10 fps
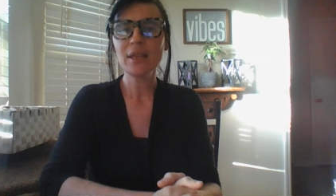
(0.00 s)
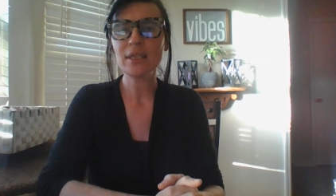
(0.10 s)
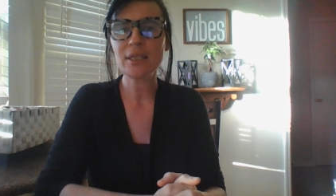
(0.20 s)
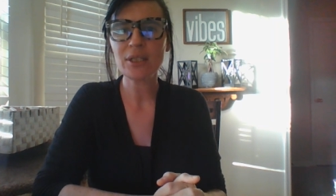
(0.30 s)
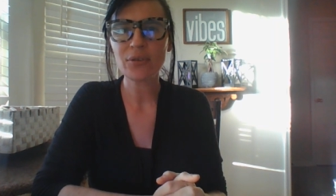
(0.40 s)

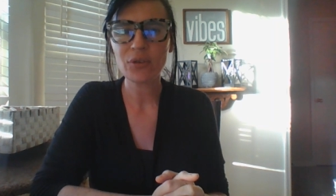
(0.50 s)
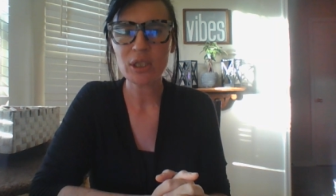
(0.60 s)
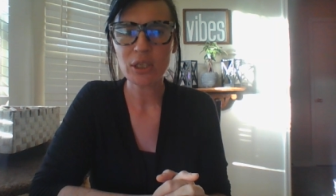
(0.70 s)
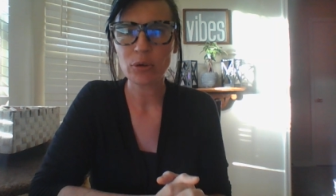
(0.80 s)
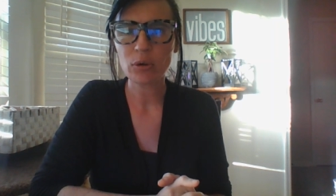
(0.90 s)
This is a
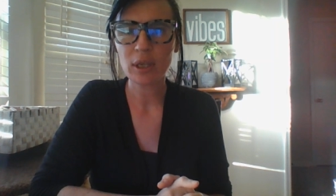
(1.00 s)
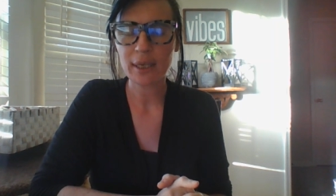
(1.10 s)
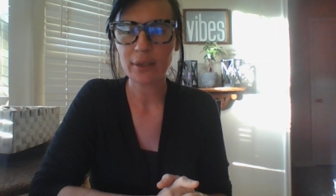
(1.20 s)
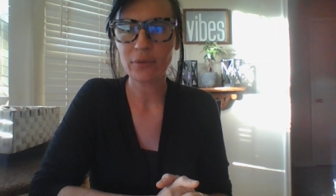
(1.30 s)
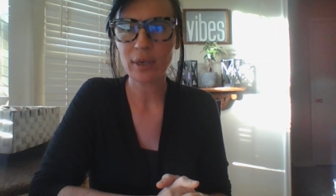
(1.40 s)
free general
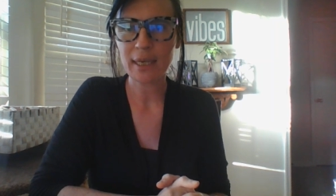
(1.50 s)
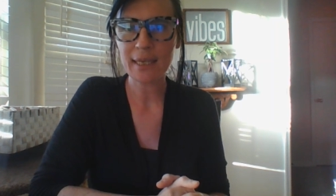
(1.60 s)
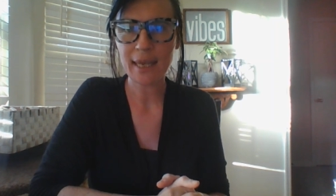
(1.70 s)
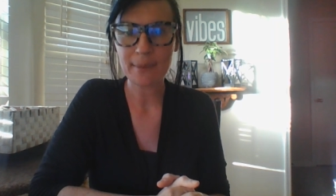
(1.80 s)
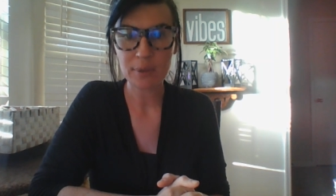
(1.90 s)
collective
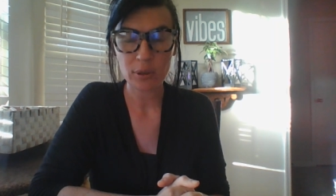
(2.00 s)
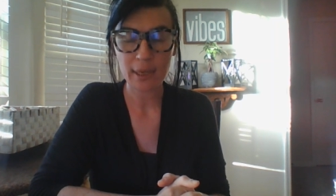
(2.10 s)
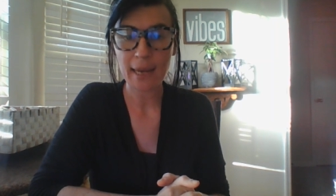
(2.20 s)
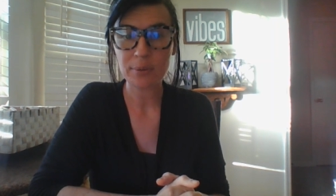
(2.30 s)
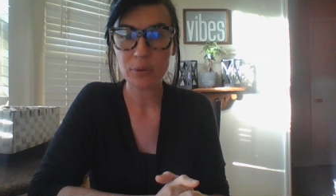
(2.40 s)
reading, cups,
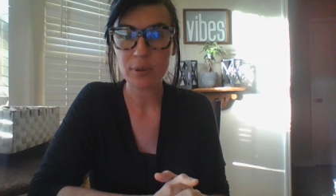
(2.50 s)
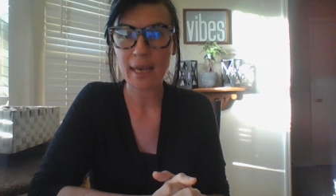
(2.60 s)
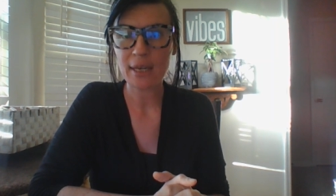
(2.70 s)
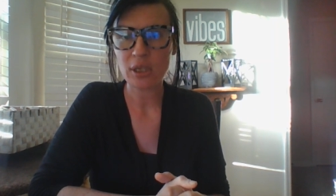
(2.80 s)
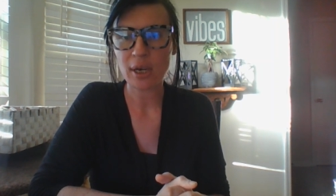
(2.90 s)
cups through
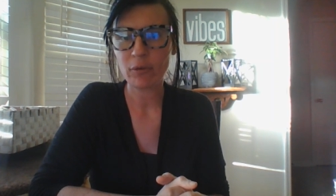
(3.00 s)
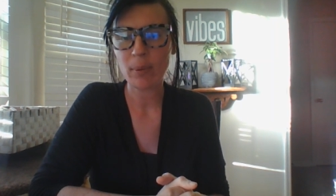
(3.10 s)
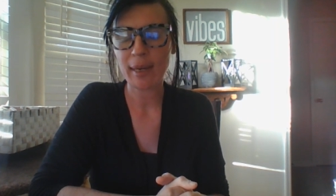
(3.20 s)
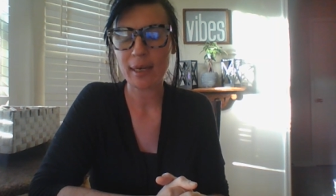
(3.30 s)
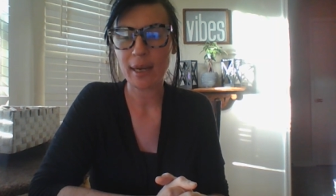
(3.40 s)
side to
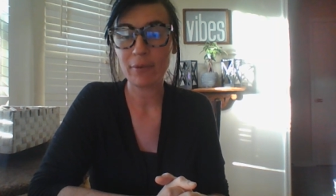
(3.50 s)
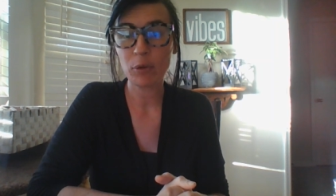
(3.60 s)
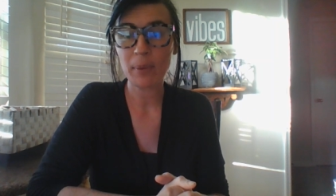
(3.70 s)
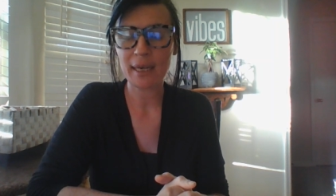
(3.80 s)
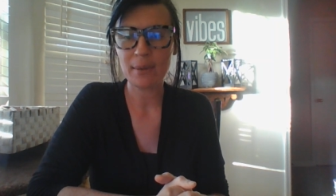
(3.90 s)
everybody,
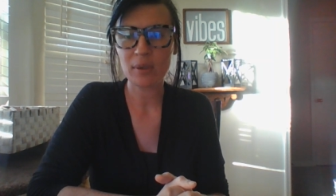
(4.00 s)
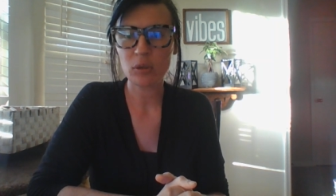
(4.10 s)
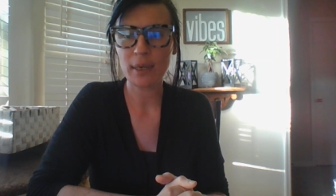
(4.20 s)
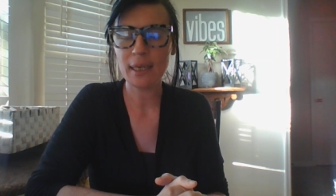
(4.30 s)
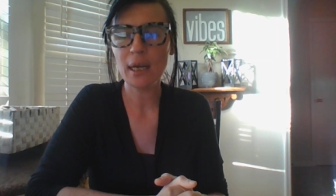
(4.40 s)
everybody in
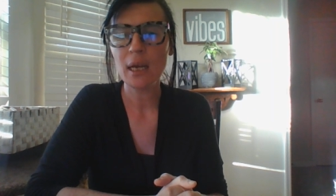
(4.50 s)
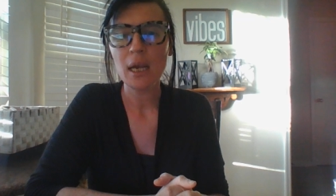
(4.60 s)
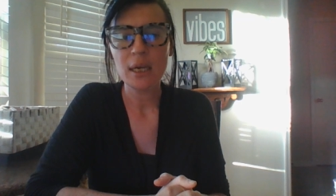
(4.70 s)
between.